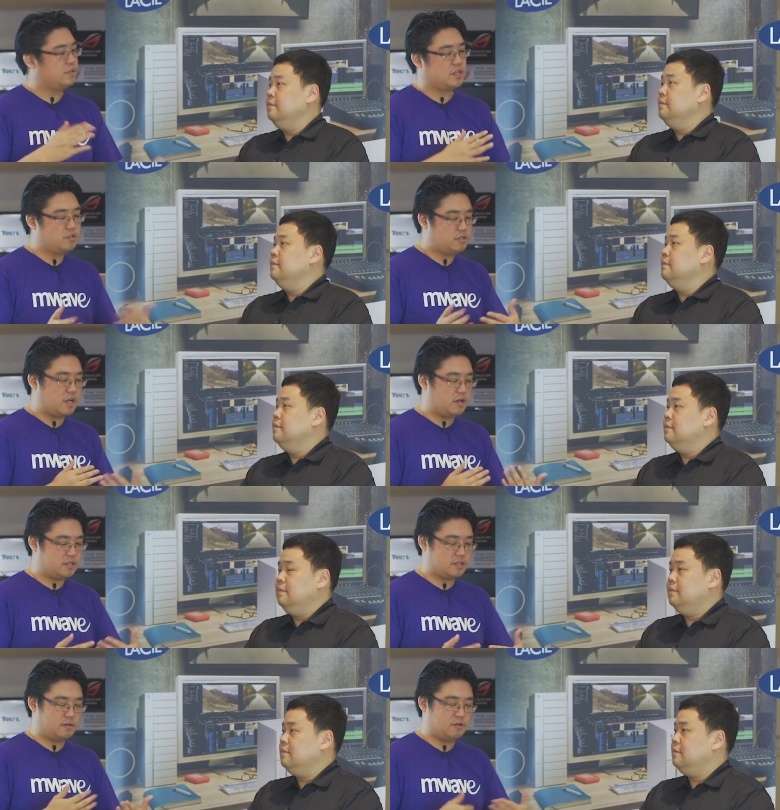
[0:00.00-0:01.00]
Speaker 1: can you tell
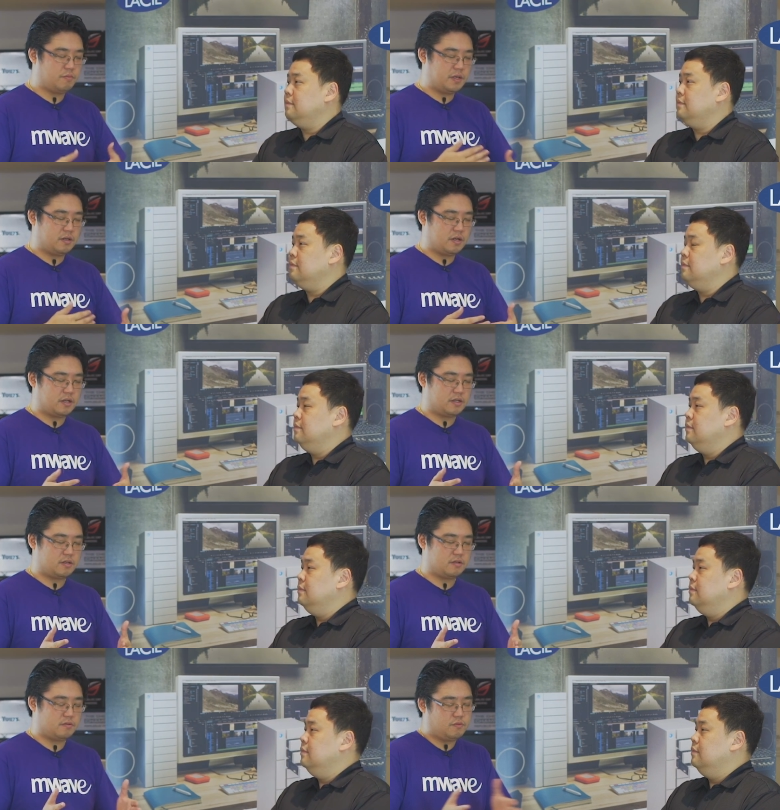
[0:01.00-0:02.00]
us a little bit like,
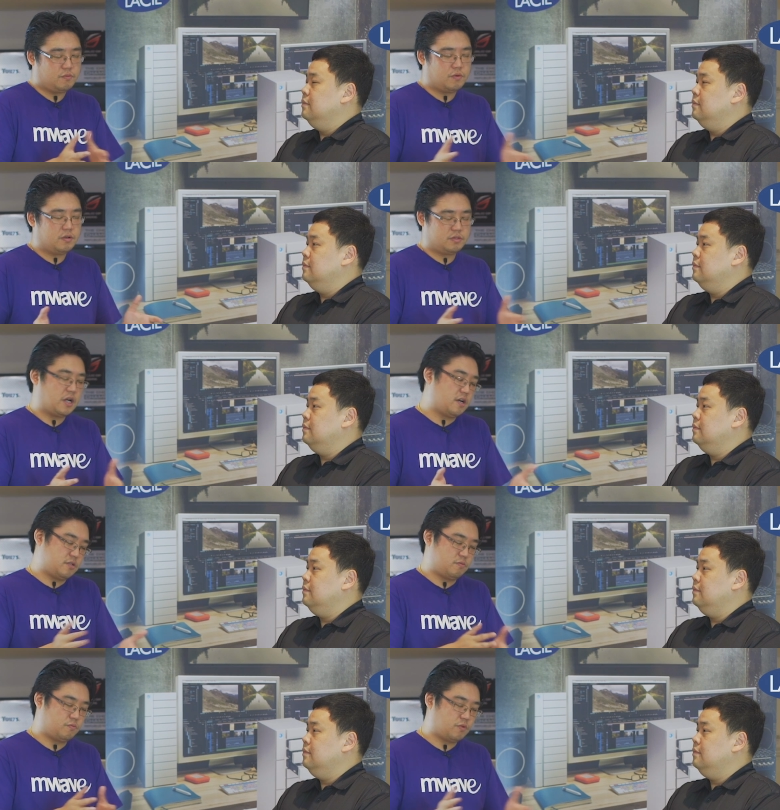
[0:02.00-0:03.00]
well, tell
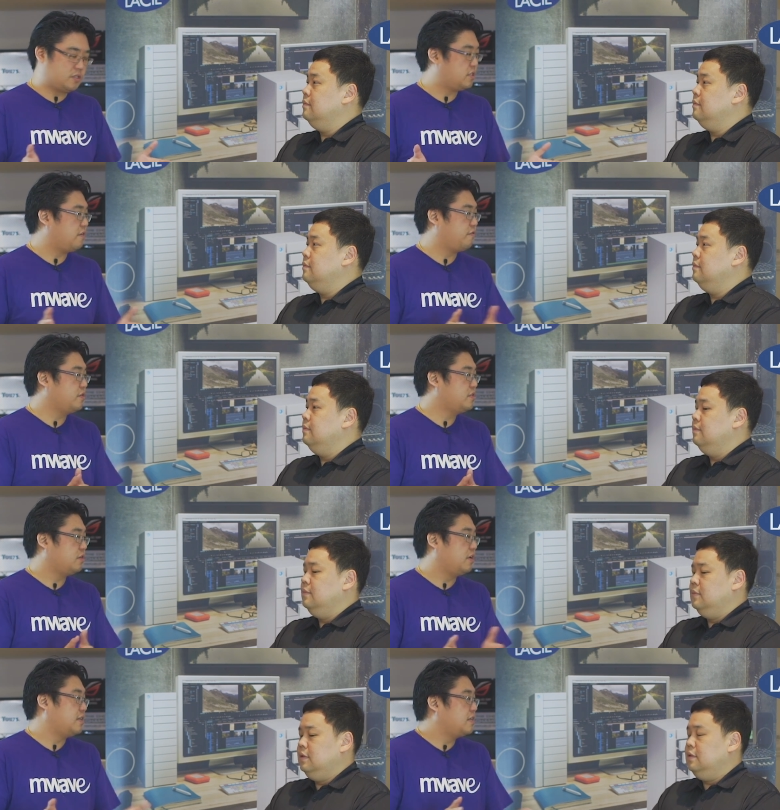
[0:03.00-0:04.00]
us what's the difference
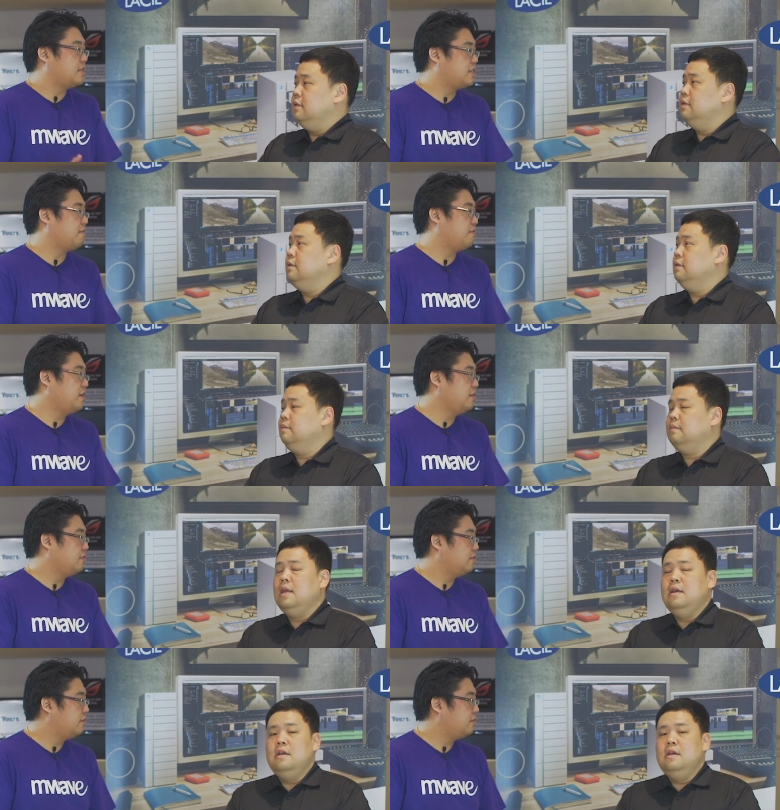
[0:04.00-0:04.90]
So are they the same thing? Or?